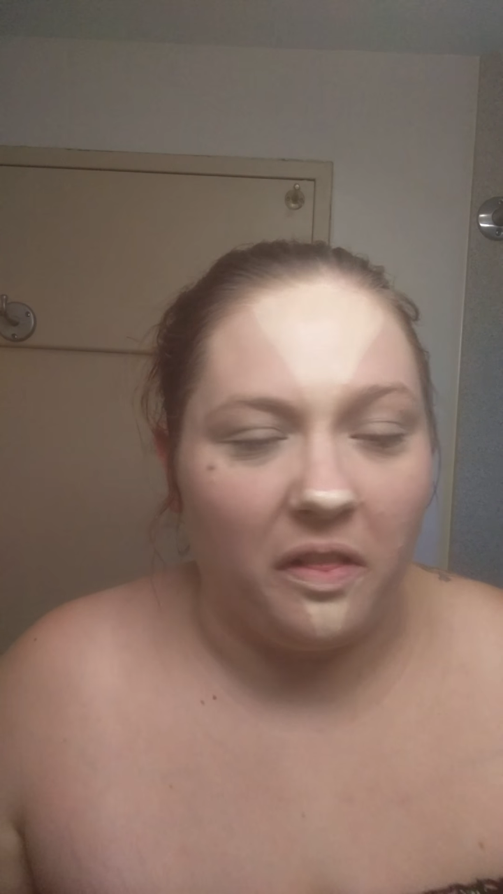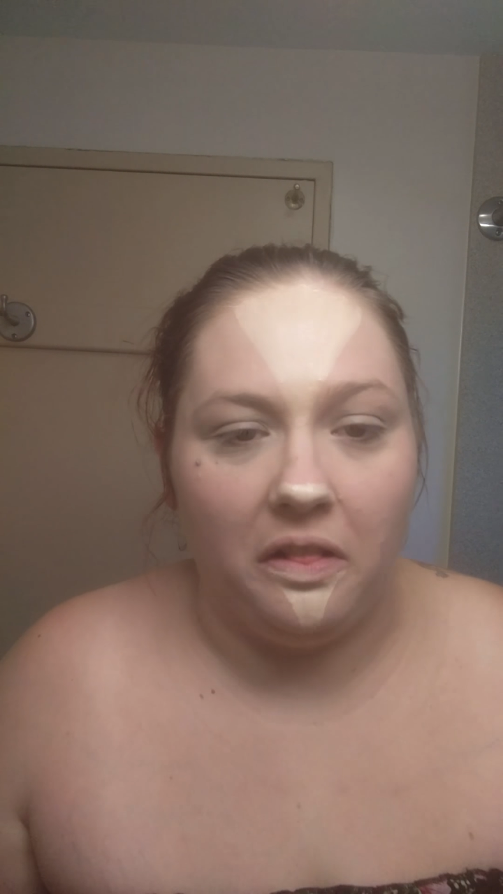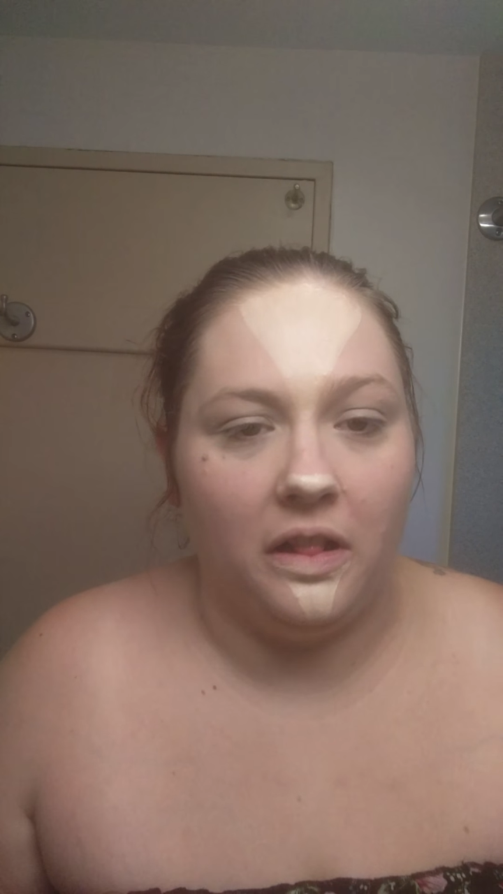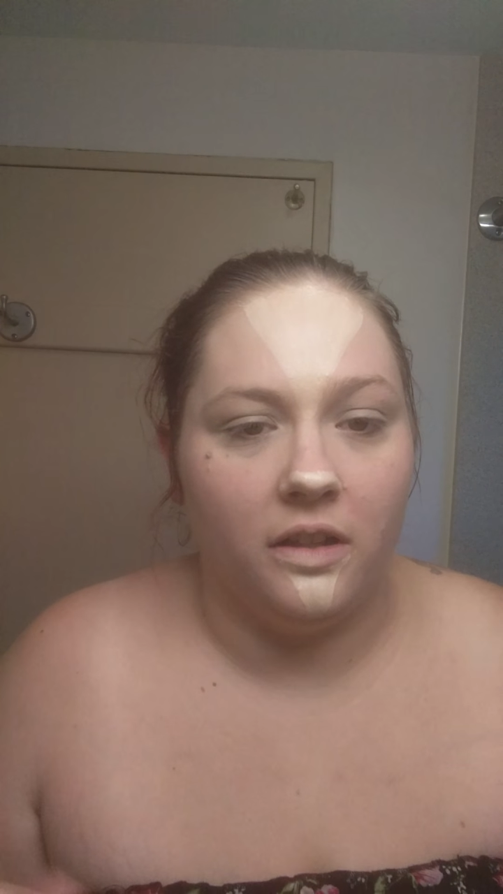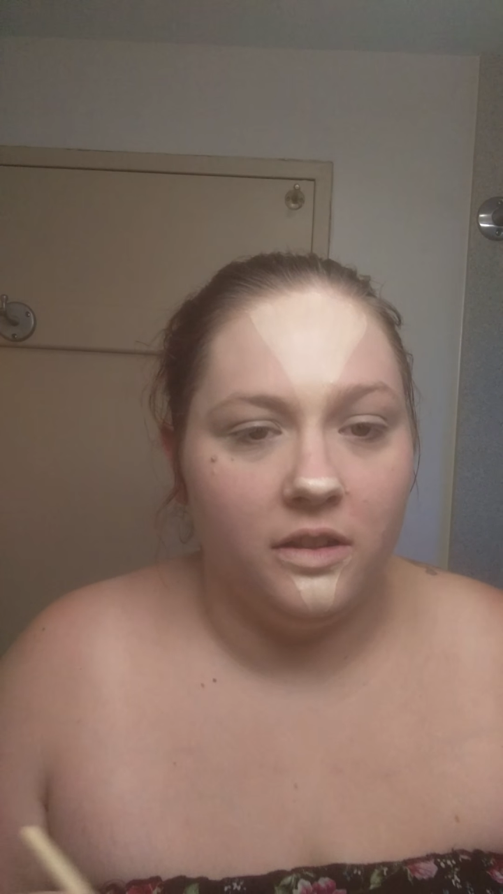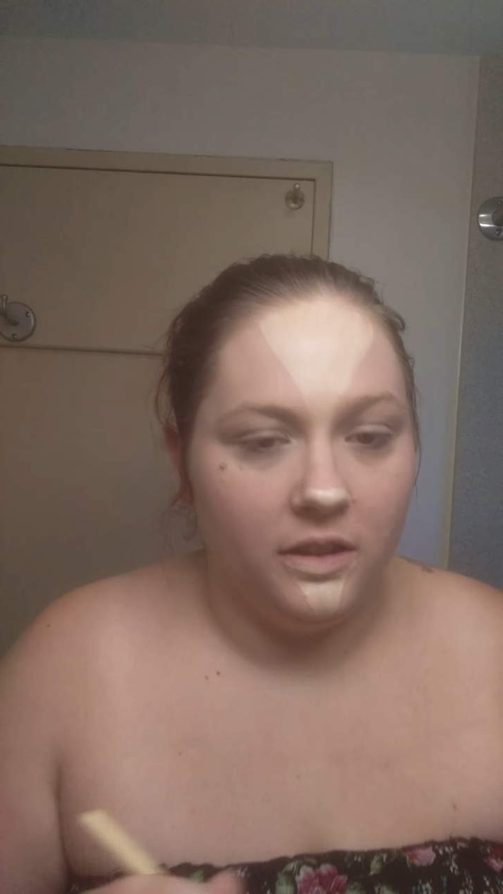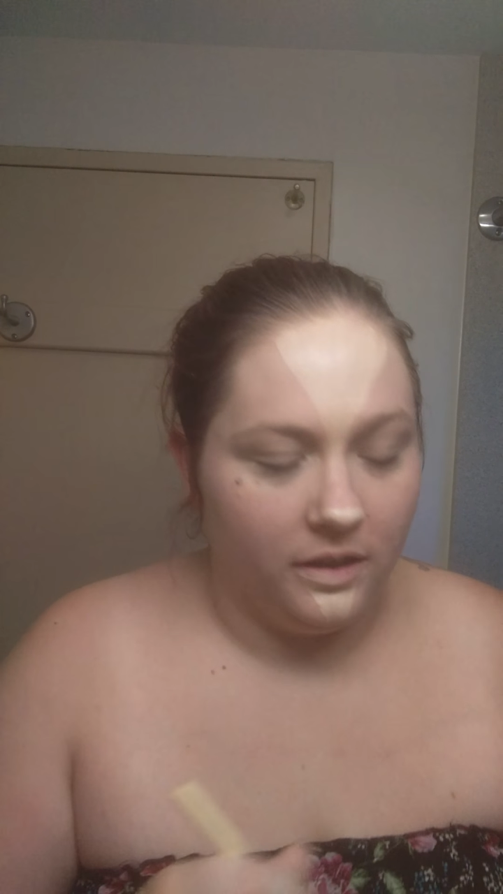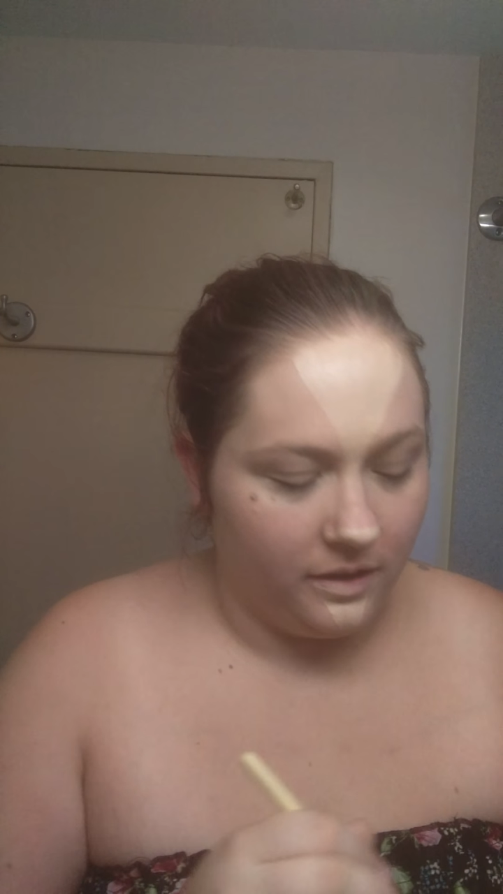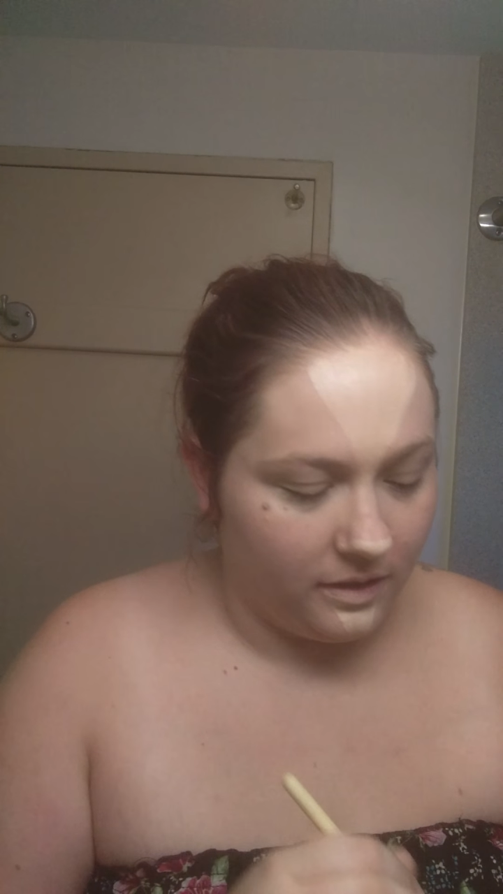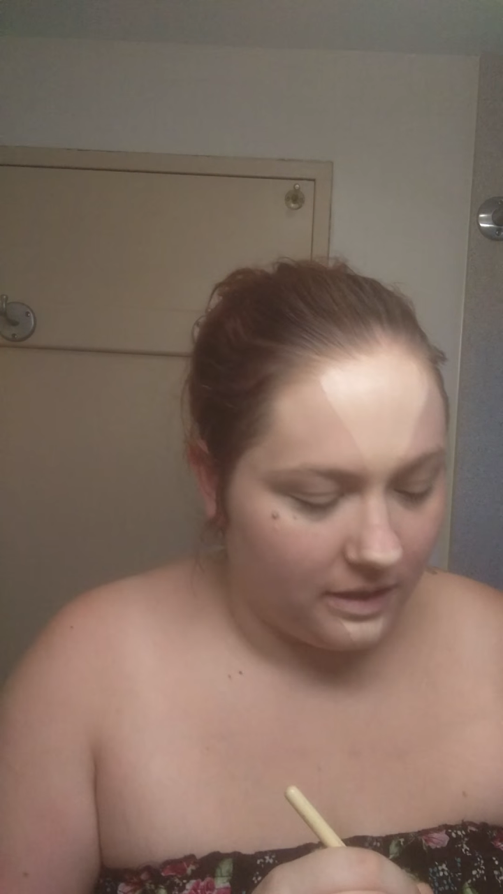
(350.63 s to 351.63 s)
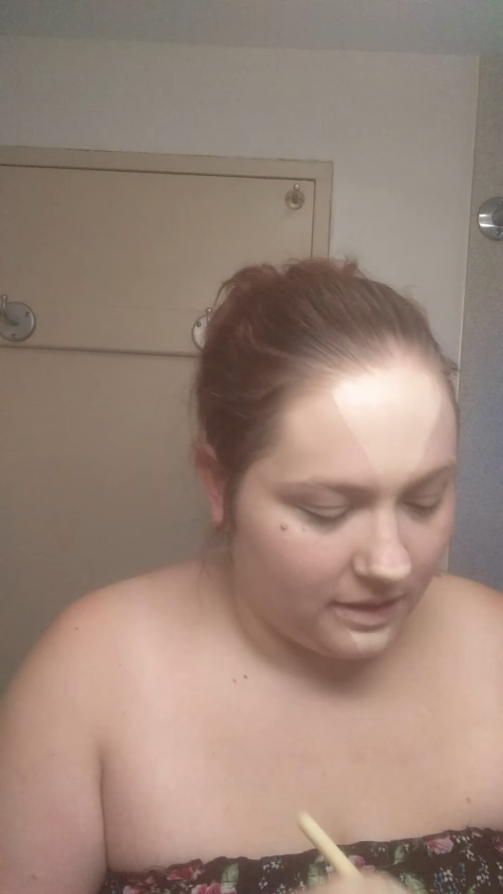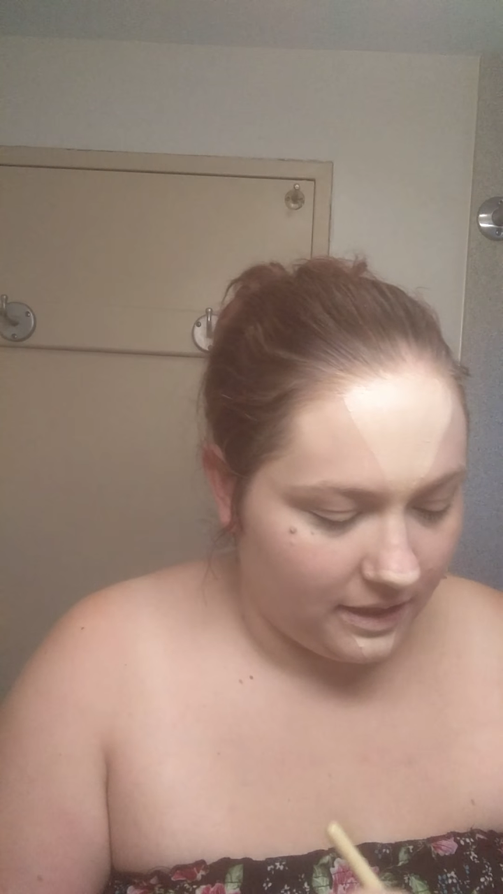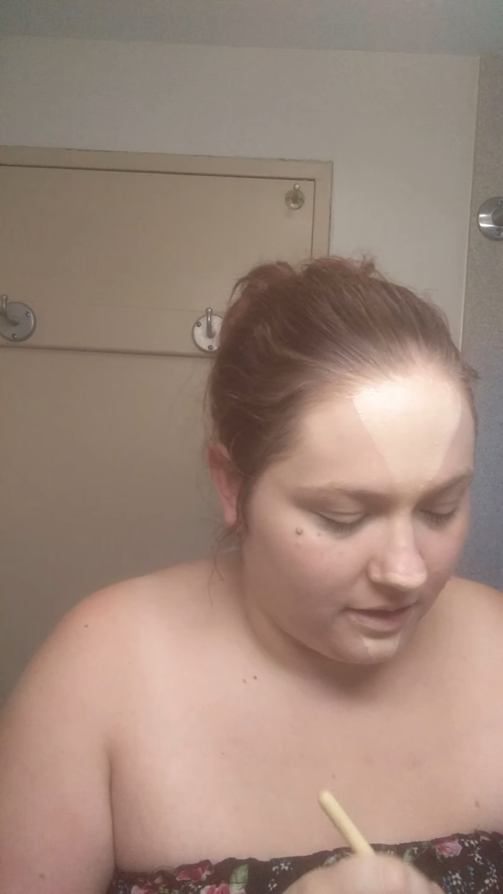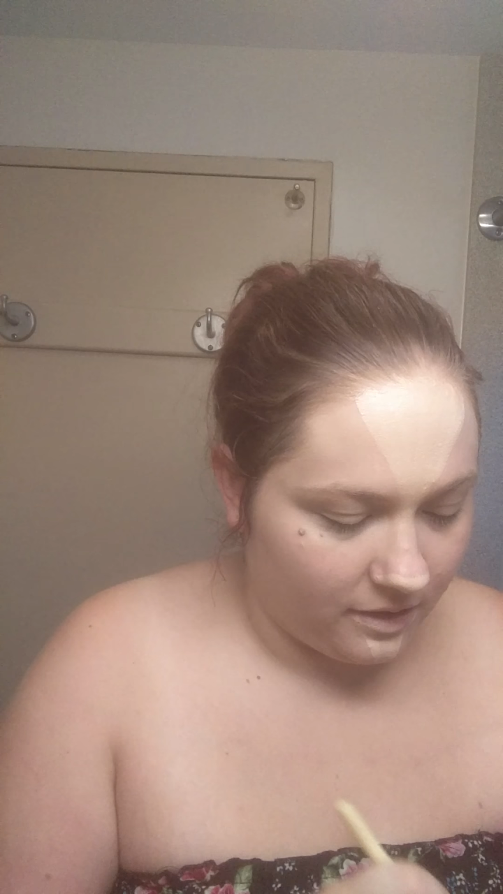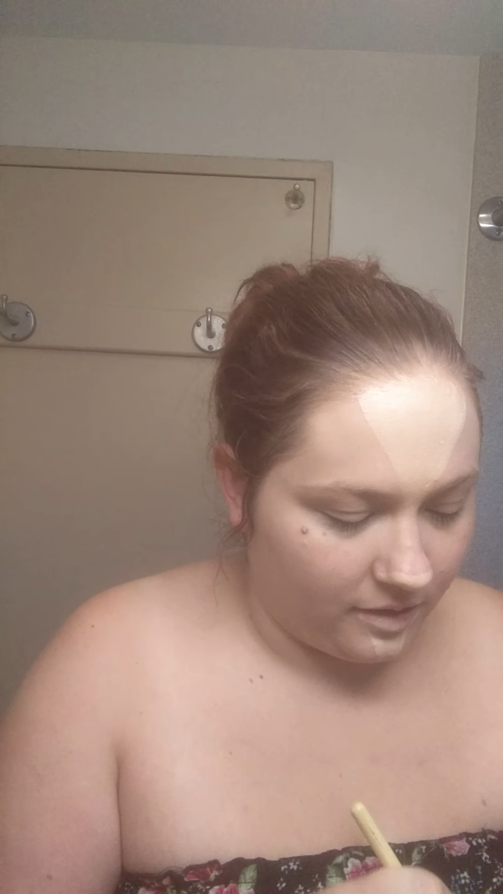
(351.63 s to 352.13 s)
Ugh, doesn't
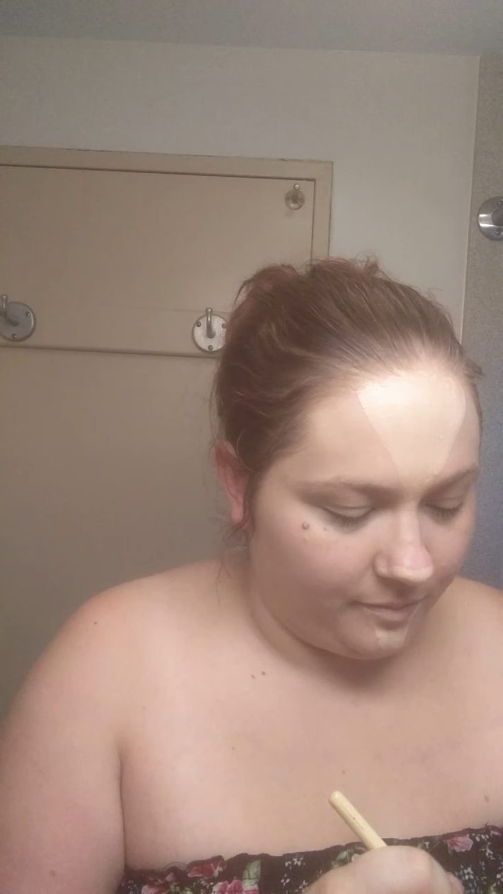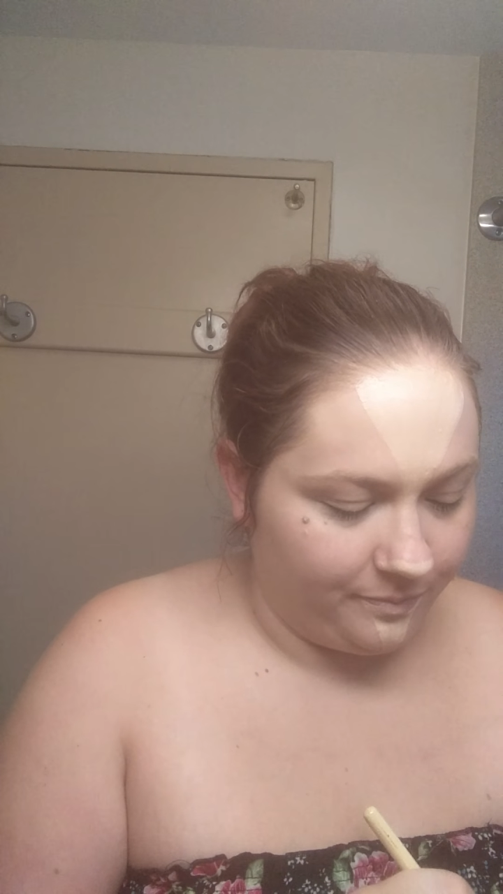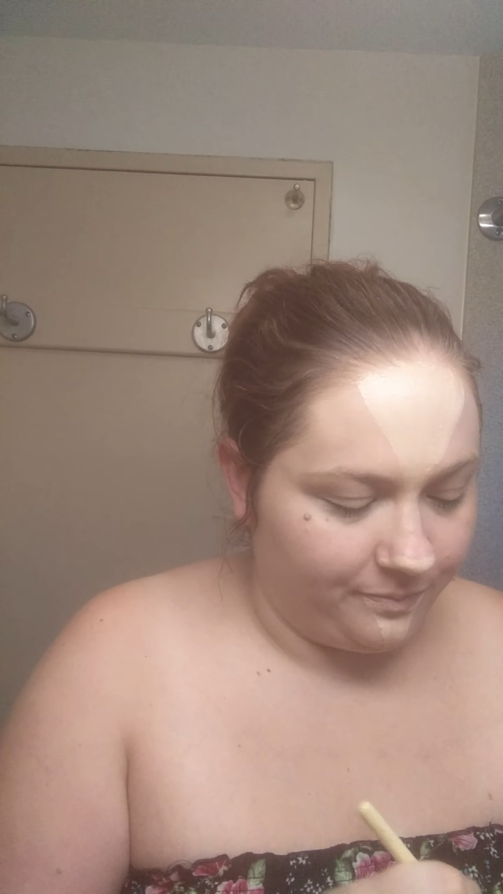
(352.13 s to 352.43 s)
taste good.